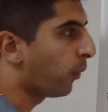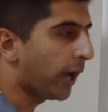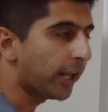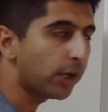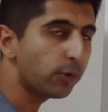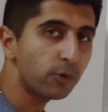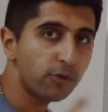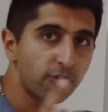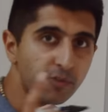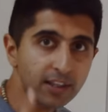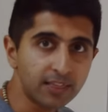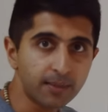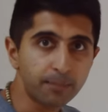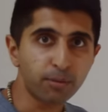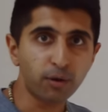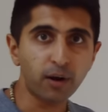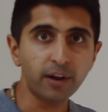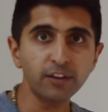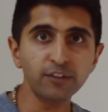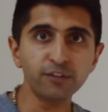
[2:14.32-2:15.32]
Where do we
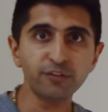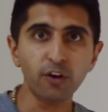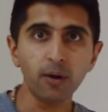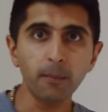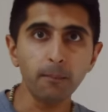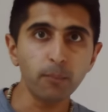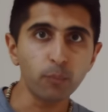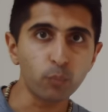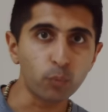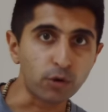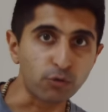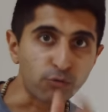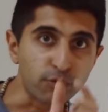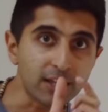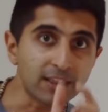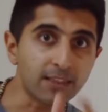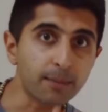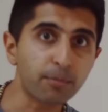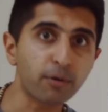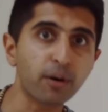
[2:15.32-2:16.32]
read the price from? We
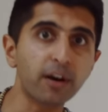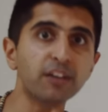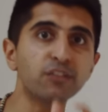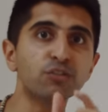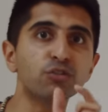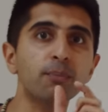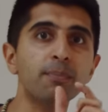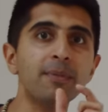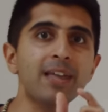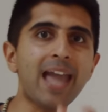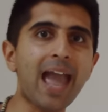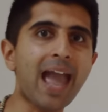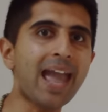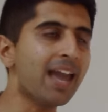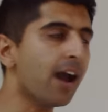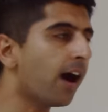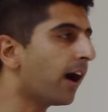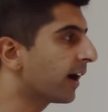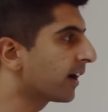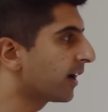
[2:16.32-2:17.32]
read the price from the
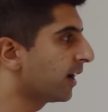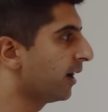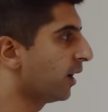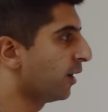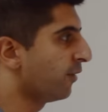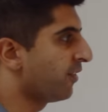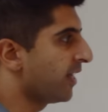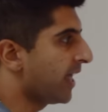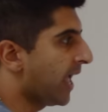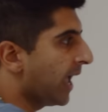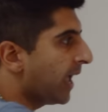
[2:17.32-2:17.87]
AR curve.